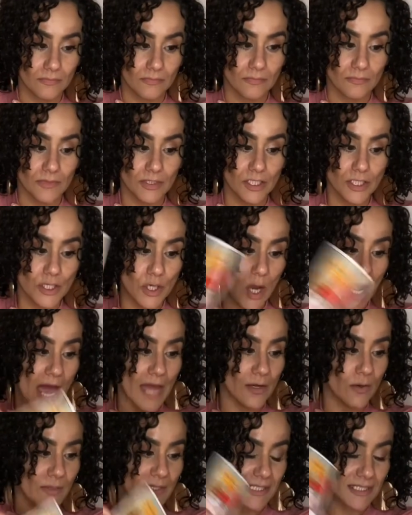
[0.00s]
you know, I
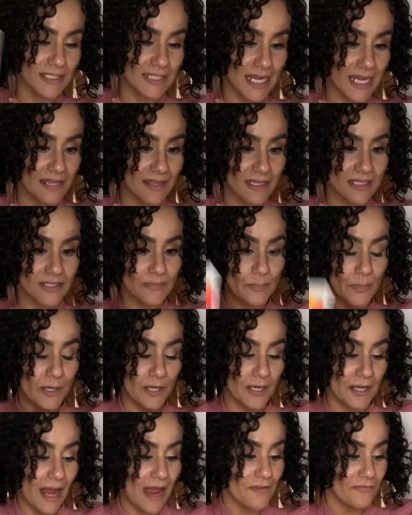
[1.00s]
don't want to say this,
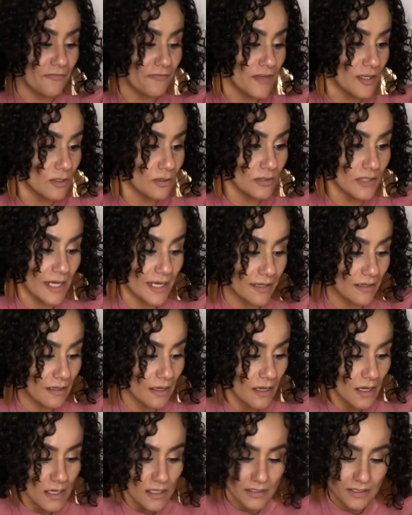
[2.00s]
but I feel like
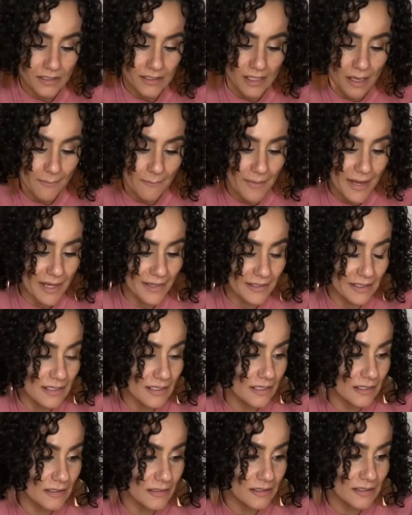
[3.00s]

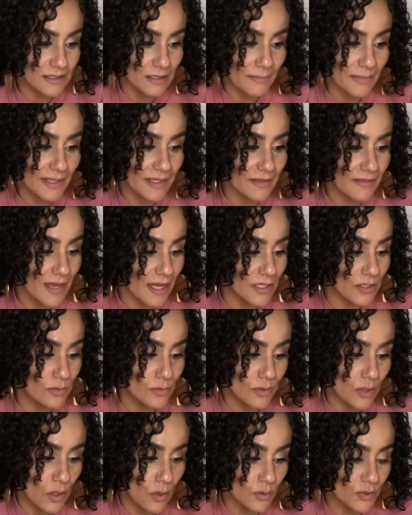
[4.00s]
somebody that you
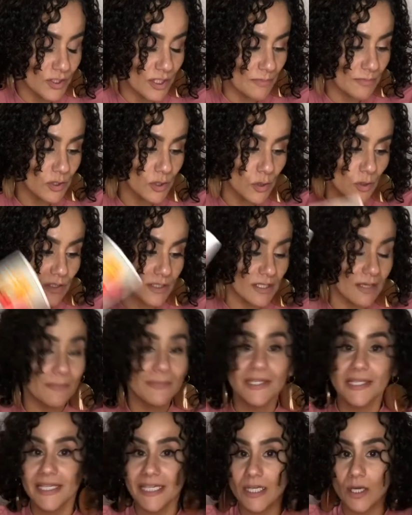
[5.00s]
know, some
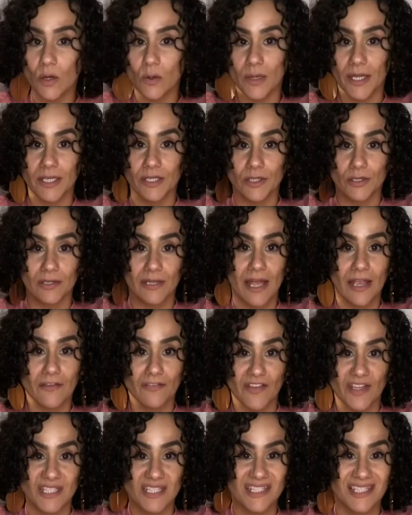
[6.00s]
Leo in your life
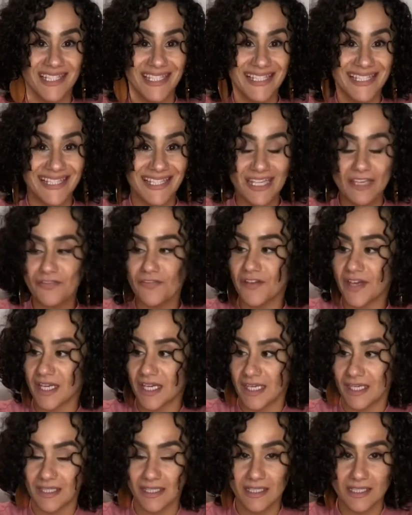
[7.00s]
is
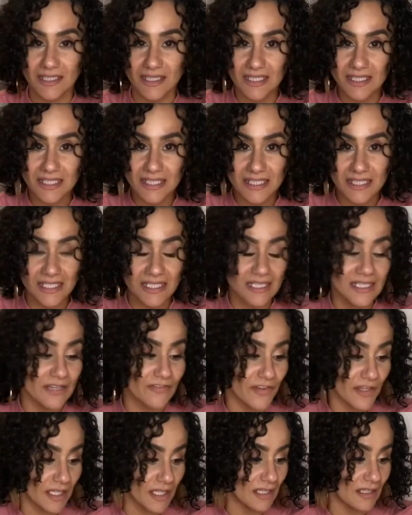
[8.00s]
significant, because this is
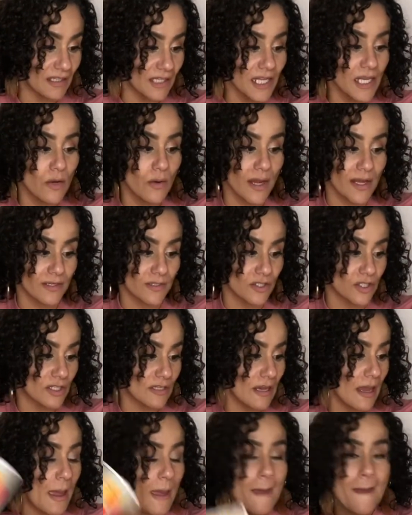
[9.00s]
significant Leo
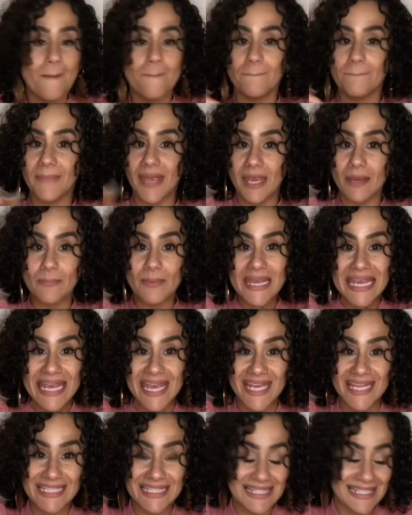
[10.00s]
energy. Maybe
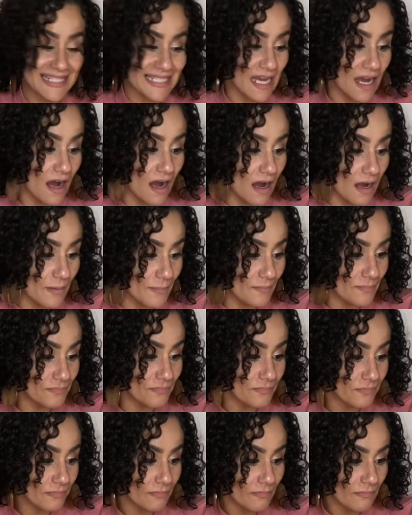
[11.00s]
it's
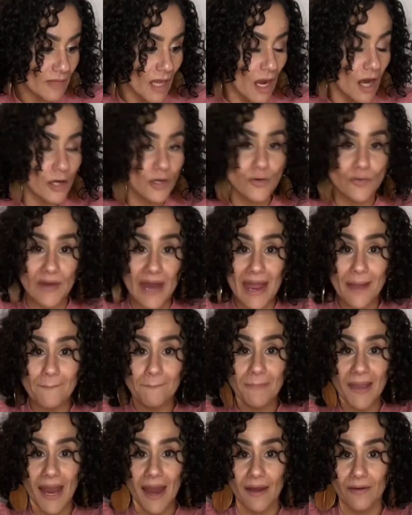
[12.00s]
a
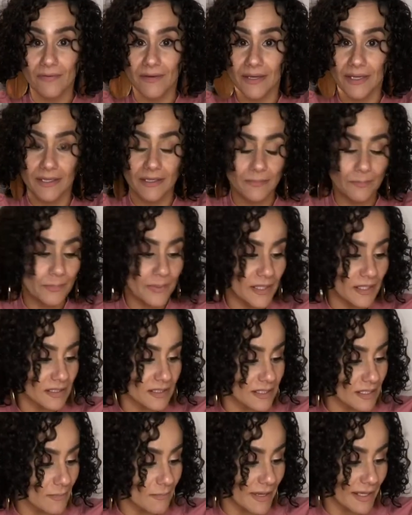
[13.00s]
grandparent, but
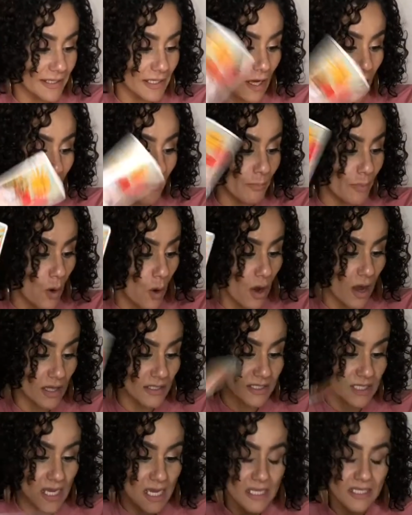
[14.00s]
somebody, a boss,
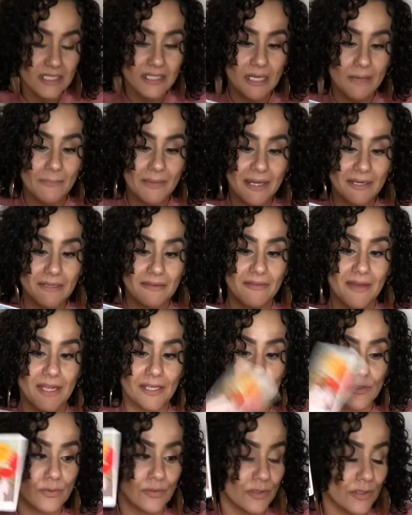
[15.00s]
somebody that
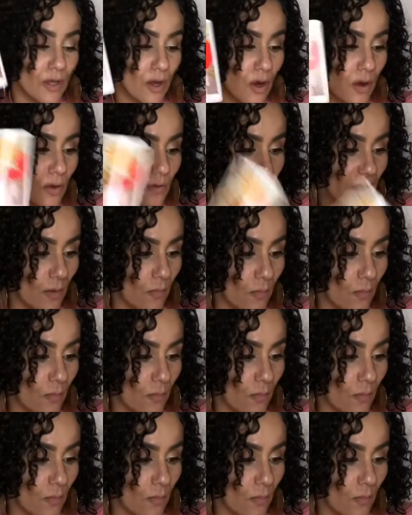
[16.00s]
you know that